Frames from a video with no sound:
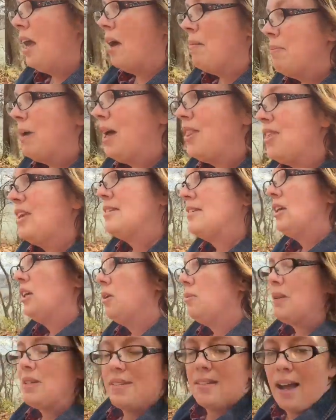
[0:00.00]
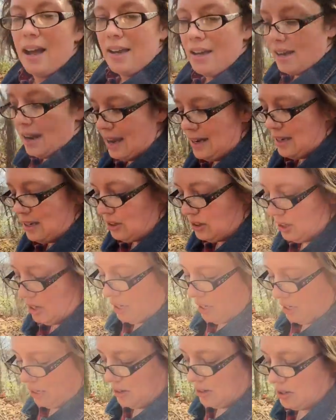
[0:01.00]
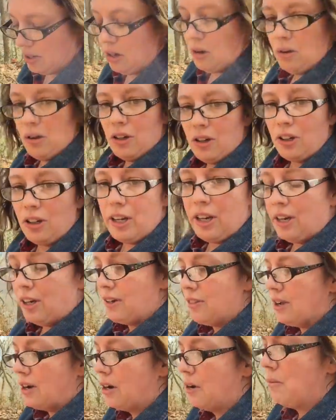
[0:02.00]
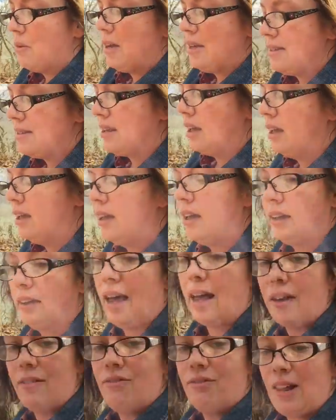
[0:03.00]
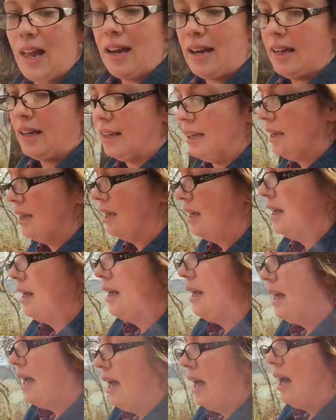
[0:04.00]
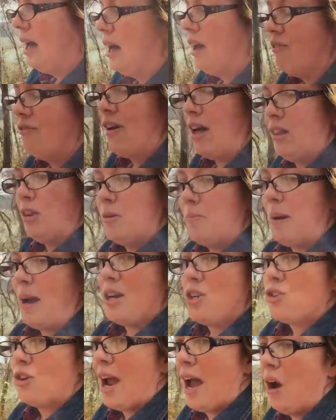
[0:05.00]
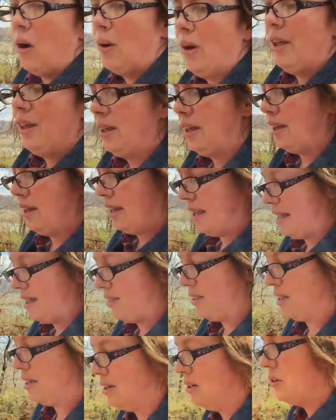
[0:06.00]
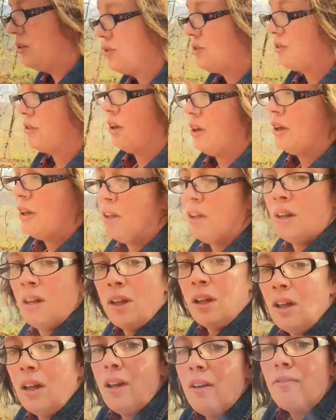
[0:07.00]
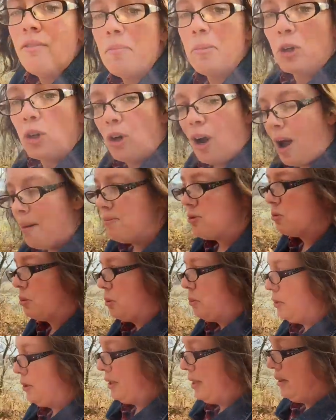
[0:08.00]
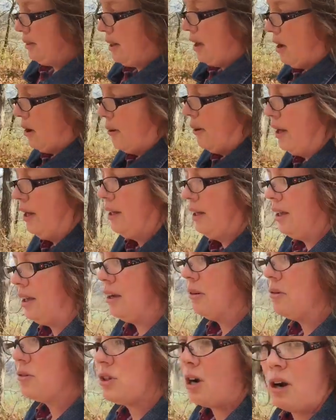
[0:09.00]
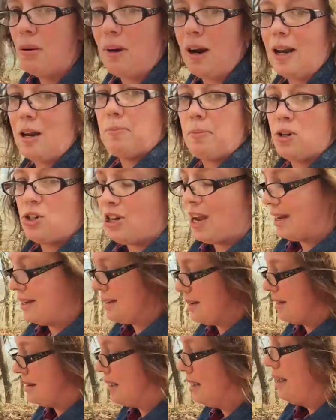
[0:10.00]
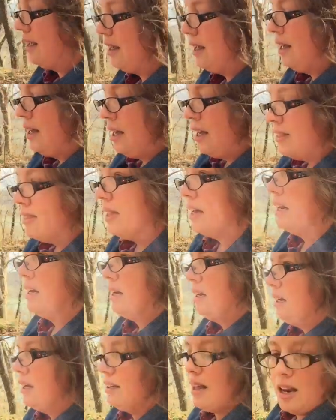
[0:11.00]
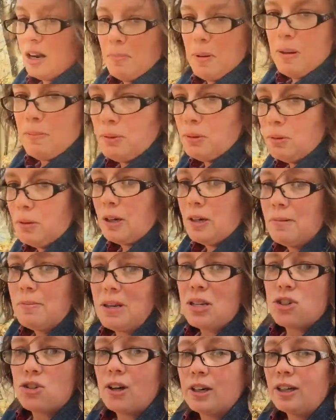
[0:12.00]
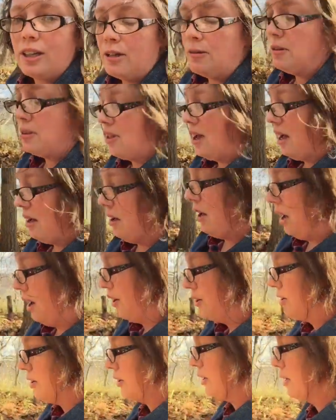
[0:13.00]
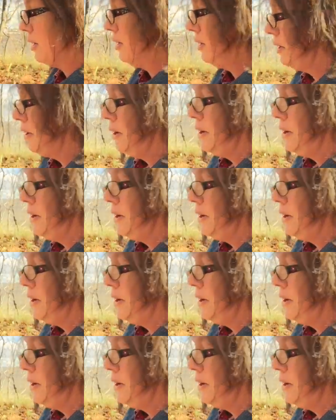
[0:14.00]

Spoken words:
But this year was not an ideal year. So earlier there was a lot of flooding, followed by drought. And the yields from the crops were really low. And it was already projected that a lot of people were going to be struggling with hunger